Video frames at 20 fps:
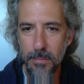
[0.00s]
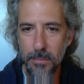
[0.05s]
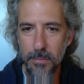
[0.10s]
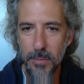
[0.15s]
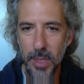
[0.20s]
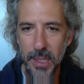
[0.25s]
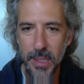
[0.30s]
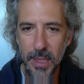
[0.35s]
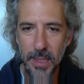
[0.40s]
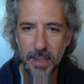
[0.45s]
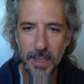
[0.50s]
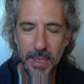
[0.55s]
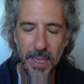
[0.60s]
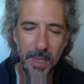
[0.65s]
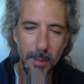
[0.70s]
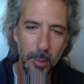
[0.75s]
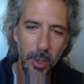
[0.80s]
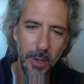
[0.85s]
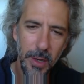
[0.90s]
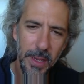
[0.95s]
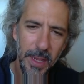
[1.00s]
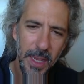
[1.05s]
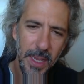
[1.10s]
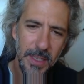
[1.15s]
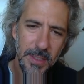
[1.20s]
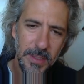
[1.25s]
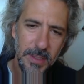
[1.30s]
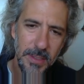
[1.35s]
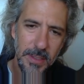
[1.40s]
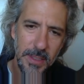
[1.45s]
like that the game already
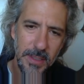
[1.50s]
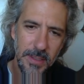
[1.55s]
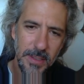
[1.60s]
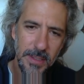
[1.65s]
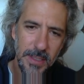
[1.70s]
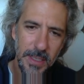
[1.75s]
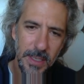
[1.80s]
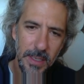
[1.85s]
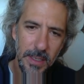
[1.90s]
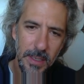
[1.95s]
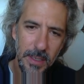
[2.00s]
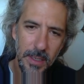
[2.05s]
has. Let's see.